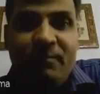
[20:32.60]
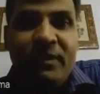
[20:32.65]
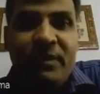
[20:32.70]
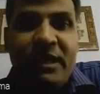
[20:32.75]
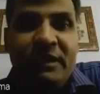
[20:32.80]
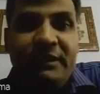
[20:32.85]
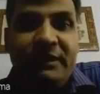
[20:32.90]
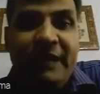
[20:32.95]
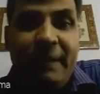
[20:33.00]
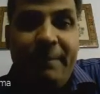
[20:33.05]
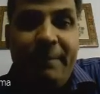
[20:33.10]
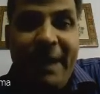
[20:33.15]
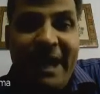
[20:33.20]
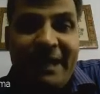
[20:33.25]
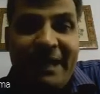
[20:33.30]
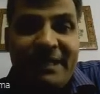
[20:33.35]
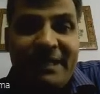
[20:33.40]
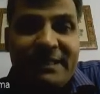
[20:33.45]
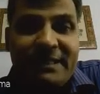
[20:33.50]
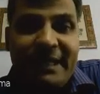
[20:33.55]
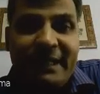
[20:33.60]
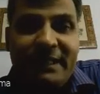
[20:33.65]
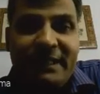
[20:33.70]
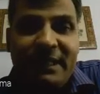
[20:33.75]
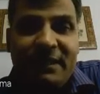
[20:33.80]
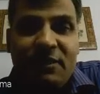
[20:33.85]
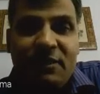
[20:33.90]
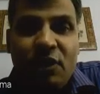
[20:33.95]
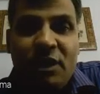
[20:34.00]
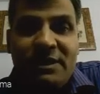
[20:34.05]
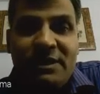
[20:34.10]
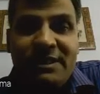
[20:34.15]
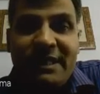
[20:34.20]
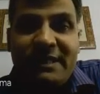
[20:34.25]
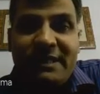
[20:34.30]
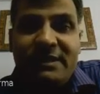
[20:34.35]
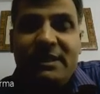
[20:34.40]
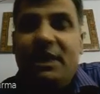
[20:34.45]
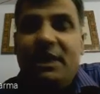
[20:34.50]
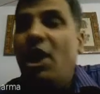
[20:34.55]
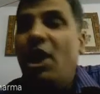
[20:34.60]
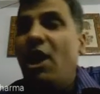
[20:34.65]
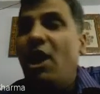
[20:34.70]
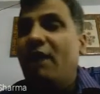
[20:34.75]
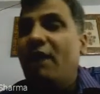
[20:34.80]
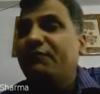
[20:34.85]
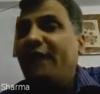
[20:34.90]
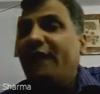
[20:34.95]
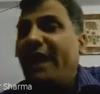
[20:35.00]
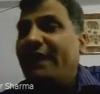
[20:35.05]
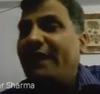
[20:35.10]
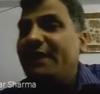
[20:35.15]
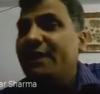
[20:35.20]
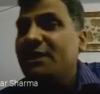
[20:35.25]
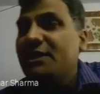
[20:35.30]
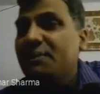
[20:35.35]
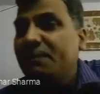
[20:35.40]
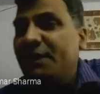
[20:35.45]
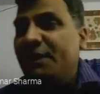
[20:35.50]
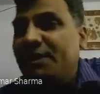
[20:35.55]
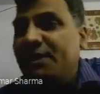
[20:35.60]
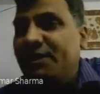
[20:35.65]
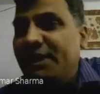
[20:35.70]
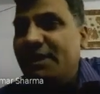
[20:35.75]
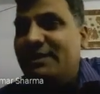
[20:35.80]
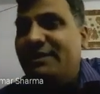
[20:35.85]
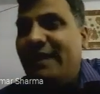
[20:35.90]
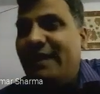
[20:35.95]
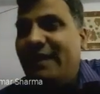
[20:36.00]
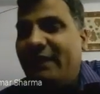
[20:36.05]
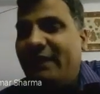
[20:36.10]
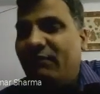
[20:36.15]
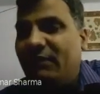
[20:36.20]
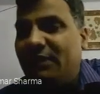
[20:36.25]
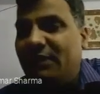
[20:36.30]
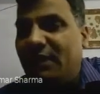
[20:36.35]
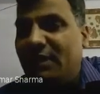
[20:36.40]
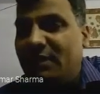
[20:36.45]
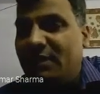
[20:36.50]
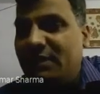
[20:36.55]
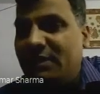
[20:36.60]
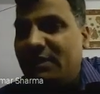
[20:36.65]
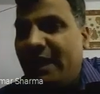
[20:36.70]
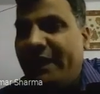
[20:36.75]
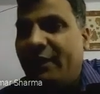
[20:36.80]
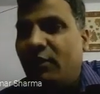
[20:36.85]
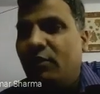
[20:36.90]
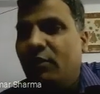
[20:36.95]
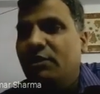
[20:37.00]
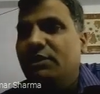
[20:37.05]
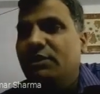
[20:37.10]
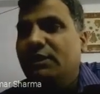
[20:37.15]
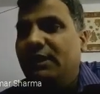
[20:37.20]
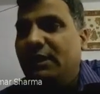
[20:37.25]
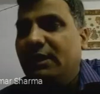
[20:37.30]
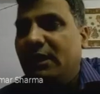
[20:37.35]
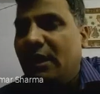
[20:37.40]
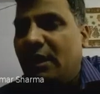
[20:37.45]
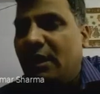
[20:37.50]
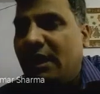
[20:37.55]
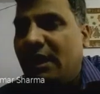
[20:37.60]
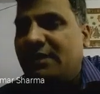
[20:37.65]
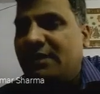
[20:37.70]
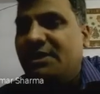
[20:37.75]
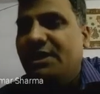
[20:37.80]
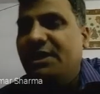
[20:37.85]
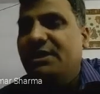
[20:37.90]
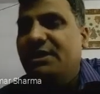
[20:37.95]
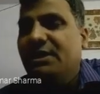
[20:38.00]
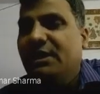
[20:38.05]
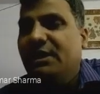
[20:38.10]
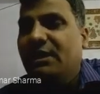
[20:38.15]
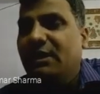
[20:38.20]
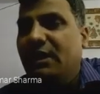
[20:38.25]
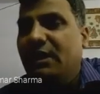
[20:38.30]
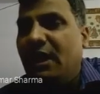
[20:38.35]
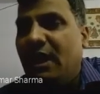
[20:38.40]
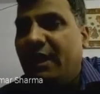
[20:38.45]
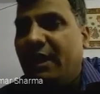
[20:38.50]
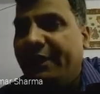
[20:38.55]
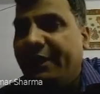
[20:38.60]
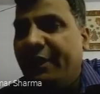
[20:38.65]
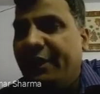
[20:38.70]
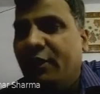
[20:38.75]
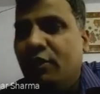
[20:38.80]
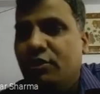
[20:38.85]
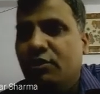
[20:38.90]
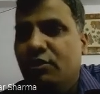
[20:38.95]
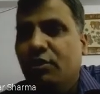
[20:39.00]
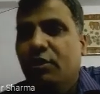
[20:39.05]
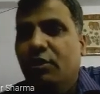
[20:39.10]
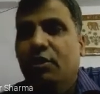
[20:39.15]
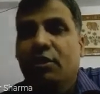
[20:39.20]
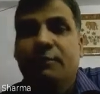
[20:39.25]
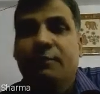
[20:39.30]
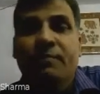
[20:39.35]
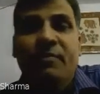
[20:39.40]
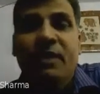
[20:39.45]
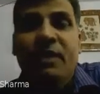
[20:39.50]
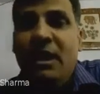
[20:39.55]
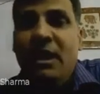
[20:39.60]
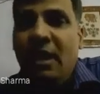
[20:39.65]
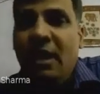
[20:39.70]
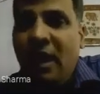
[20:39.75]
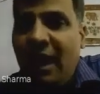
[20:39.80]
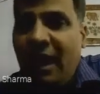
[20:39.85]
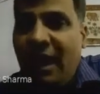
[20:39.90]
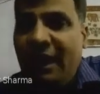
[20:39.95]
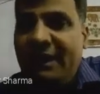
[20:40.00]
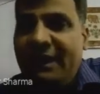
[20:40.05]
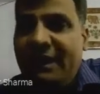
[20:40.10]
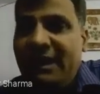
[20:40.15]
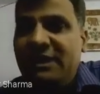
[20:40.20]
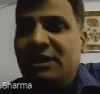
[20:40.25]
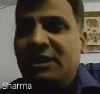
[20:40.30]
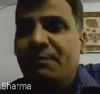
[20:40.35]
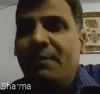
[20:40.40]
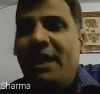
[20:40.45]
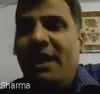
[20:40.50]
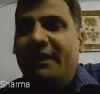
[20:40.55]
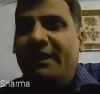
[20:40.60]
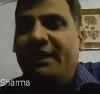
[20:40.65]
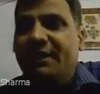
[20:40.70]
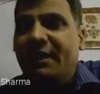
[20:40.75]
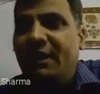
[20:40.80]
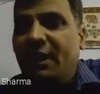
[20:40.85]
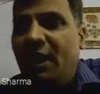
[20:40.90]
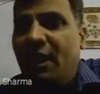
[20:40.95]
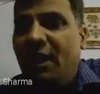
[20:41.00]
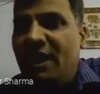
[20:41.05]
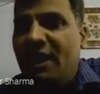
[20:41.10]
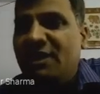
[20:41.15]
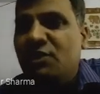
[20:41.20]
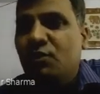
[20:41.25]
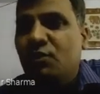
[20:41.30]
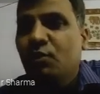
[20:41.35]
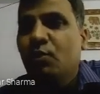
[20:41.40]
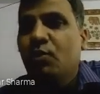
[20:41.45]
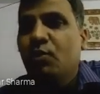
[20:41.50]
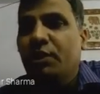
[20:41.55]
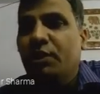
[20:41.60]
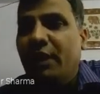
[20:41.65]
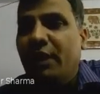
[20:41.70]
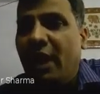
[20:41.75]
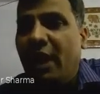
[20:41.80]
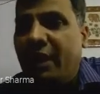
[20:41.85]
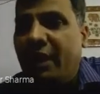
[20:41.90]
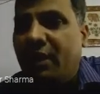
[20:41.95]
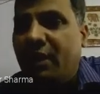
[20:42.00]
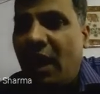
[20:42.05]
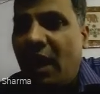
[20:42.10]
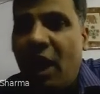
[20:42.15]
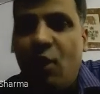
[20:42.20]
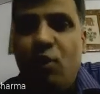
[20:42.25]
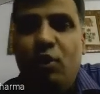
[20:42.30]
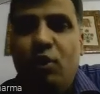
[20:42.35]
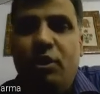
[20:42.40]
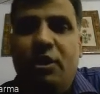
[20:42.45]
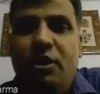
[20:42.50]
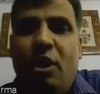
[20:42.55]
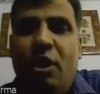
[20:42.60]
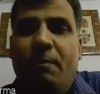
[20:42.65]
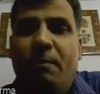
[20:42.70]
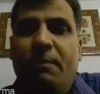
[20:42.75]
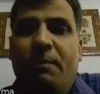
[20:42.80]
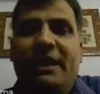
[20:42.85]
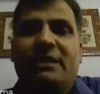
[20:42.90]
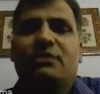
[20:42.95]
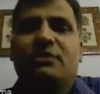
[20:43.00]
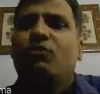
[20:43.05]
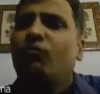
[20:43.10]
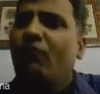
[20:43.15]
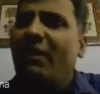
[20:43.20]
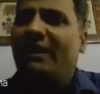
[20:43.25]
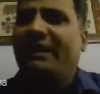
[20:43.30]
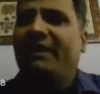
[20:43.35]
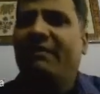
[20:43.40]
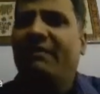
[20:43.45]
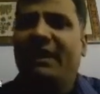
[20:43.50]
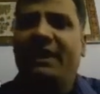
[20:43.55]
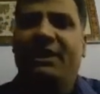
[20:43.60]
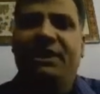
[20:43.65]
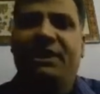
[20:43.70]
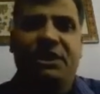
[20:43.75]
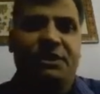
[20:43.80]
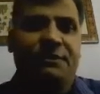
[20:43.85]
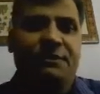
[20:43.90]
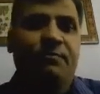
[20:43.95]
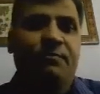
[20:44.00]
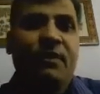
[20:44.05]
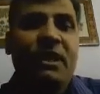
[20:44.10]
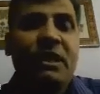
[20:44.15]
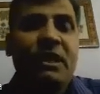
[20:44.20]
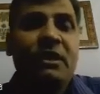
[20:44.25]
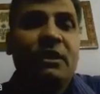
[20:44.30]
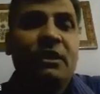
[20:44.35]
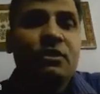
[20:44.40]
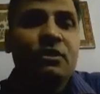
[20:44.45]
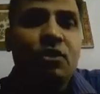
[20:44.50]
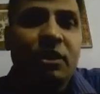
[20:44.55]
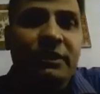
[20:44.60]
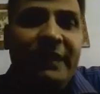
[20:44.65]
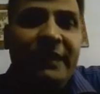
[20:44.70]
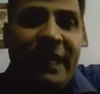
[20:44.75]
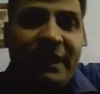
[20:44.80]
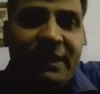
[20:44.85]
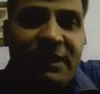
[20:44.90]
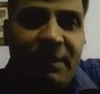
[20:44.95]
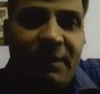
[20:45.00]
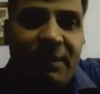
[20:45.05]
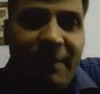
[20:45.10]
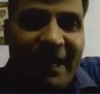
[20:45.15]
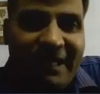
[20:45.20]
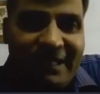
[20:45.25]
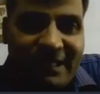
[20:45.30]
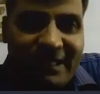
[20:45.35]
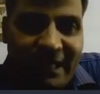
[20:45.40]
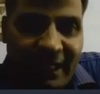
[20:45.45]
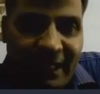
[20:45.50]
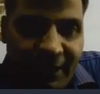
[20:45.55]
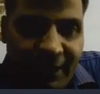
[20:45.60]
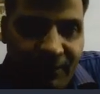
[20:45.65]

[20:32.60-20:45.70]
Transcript: the backscatter cross section of that species, like whether it is nitrogen or oxygen or aerosol or dust particle or soot or cloud droplets, whatever it is. So that is the backscatter